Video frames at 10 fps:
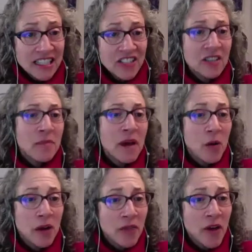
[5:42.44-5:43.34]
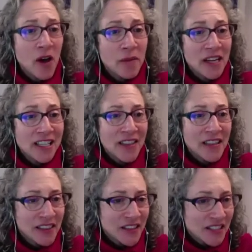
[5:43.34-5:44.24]
empowering thought, because I think
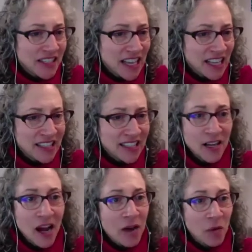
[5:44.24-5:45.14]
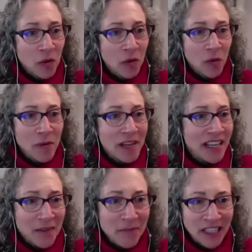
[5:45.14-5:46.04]
there's a sense, and I work with women
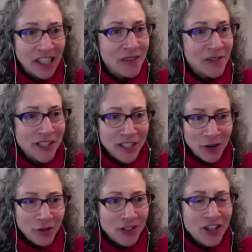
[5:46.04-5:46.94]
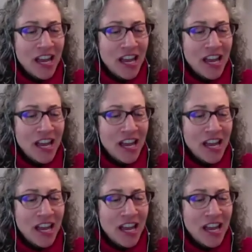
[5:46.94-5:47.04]
at midlife as a coach,